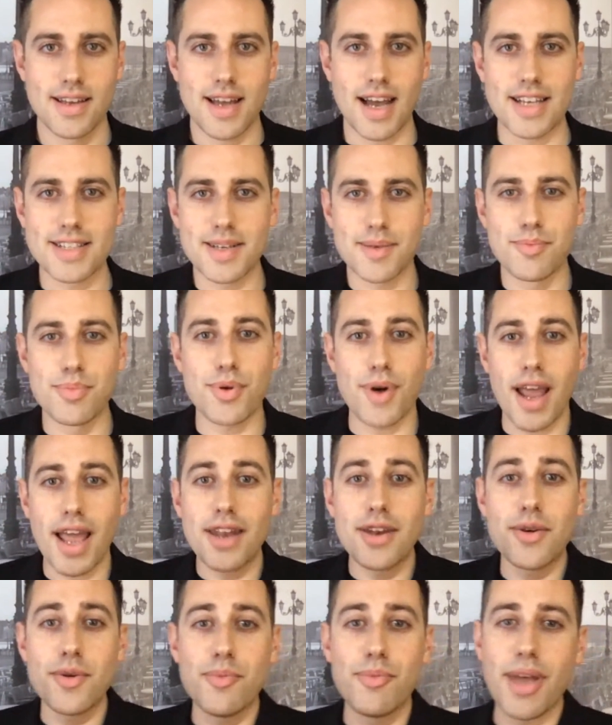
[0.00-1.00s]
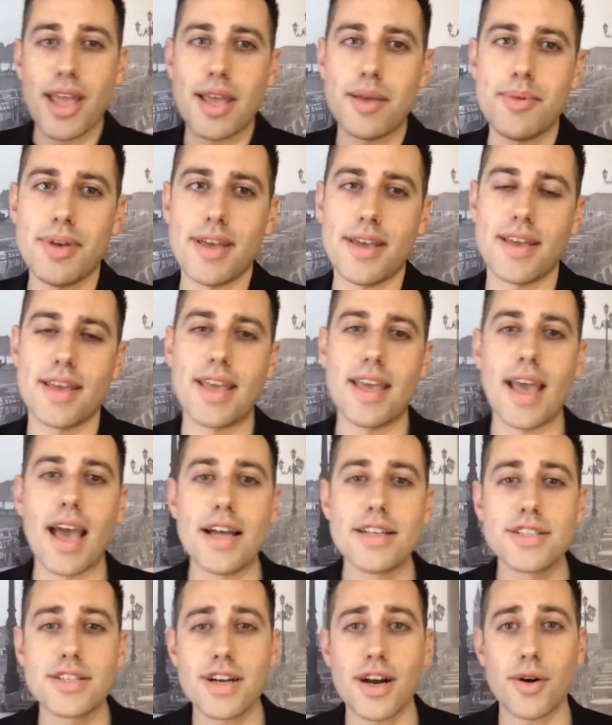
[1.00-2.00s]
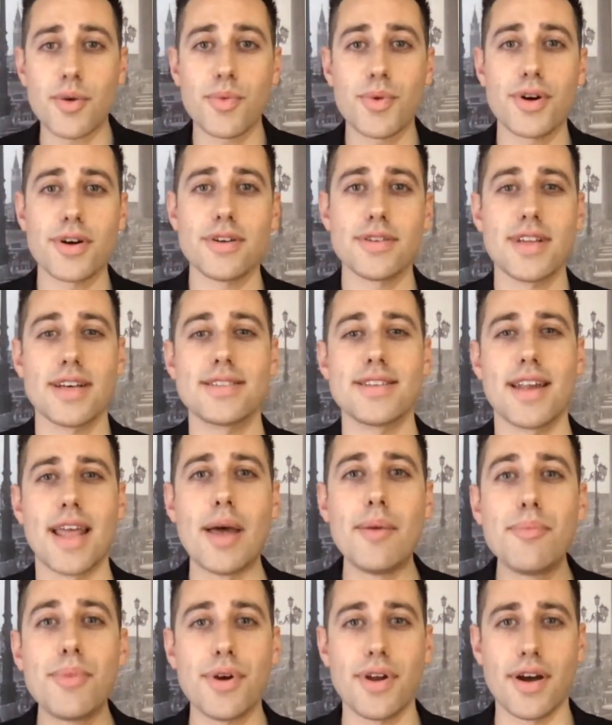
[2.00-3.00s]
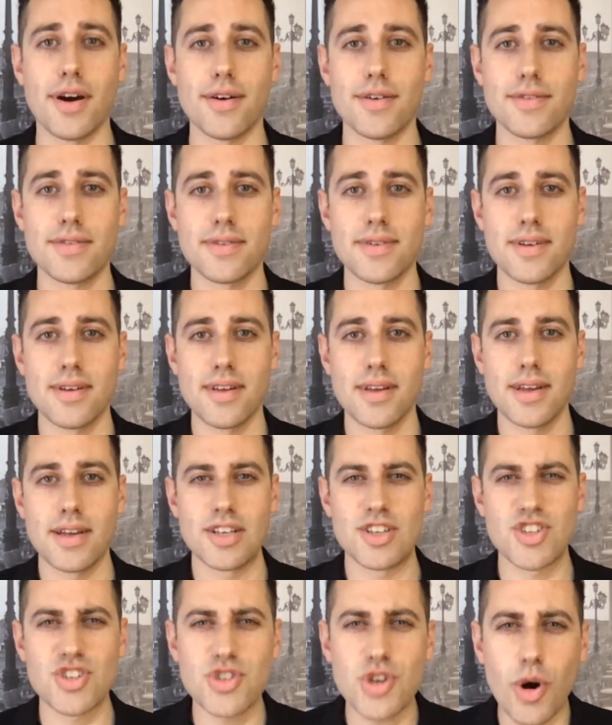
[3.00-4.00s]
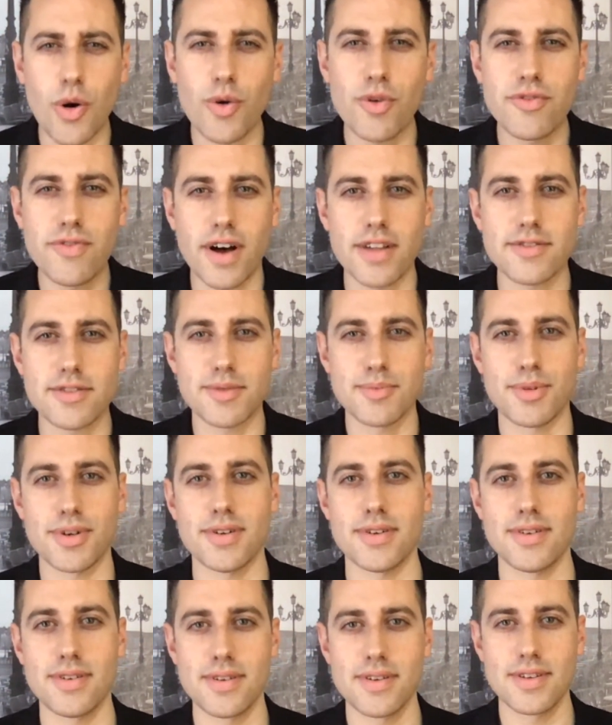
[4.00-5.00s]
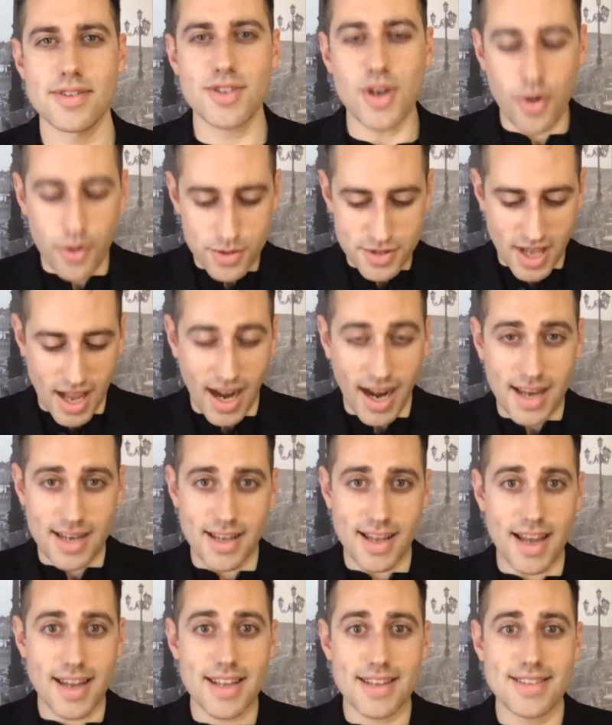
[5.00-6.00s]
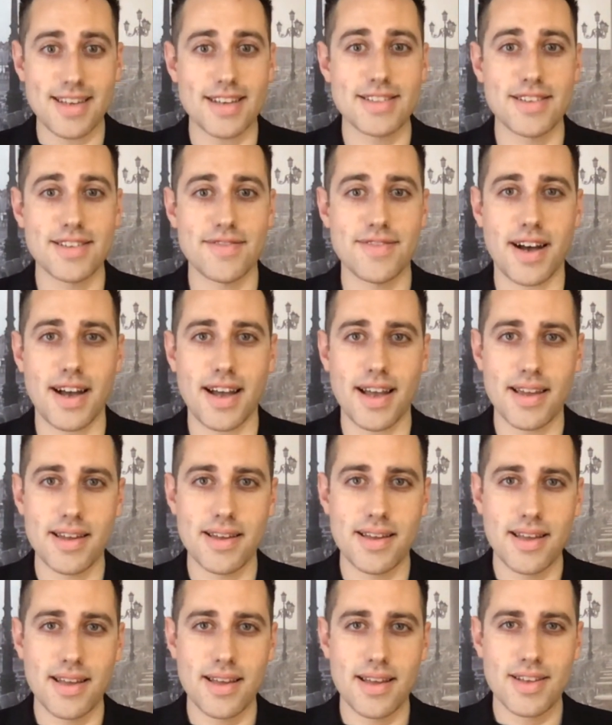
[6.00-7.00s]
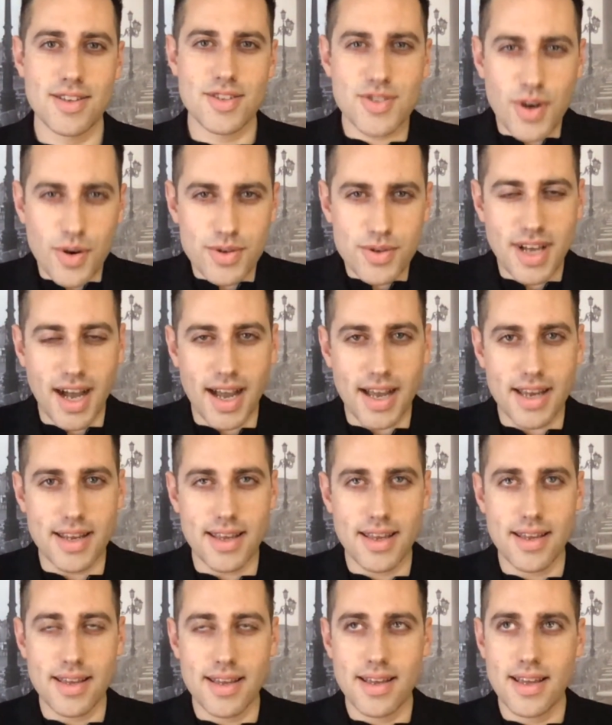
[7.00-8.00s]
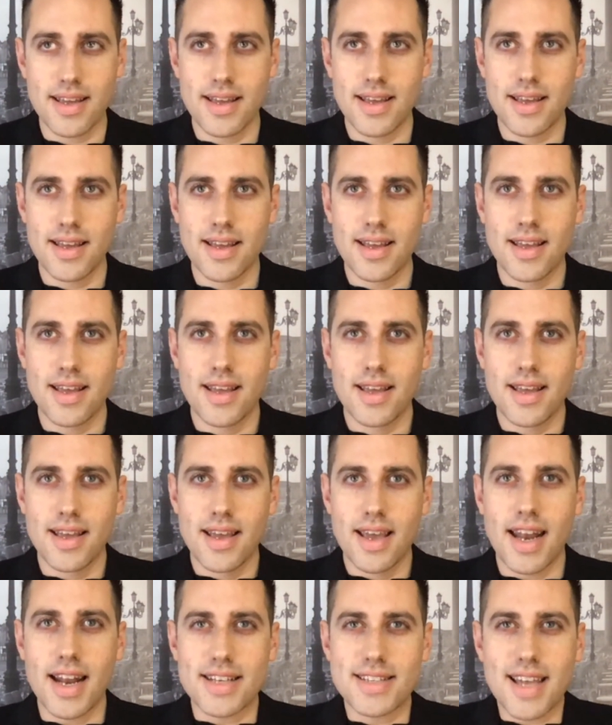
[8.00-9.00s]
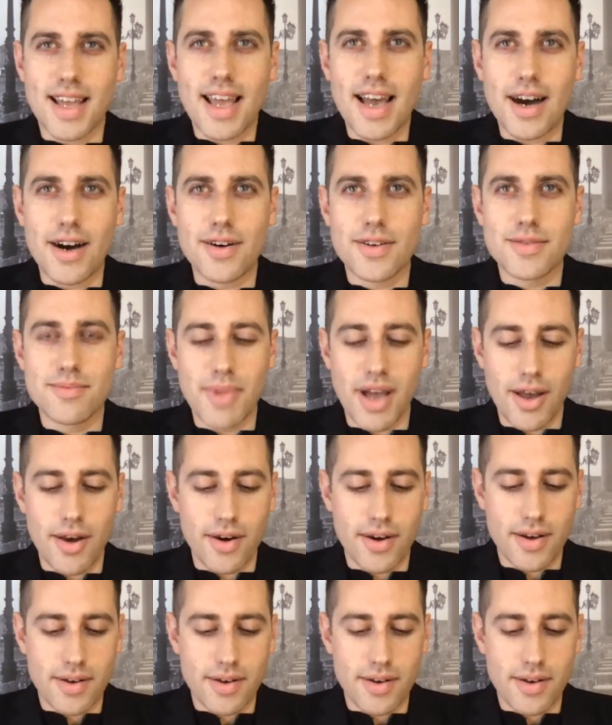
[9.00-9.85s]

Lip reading: as a brand new baby. He entered our world as an embryo, so vulnerable, so tiny. I can testify, so tiny. And as I held my